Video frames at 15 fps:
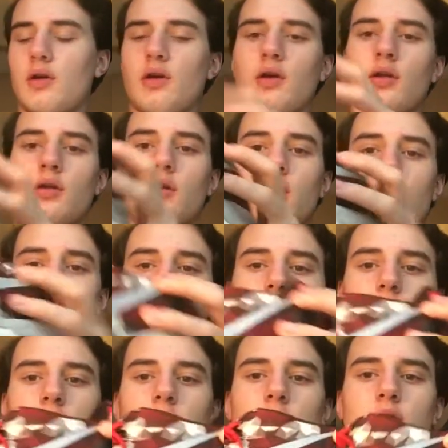in it all
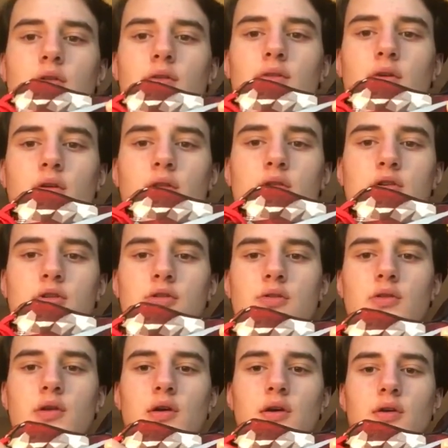over it, just like the shoe
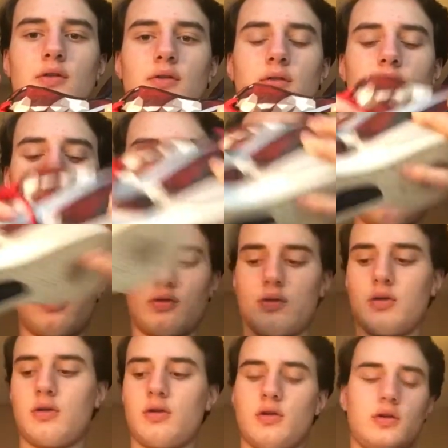does in
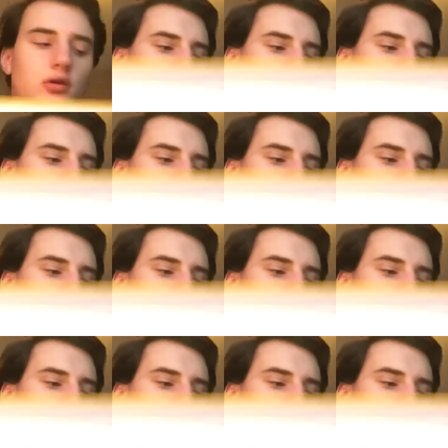there.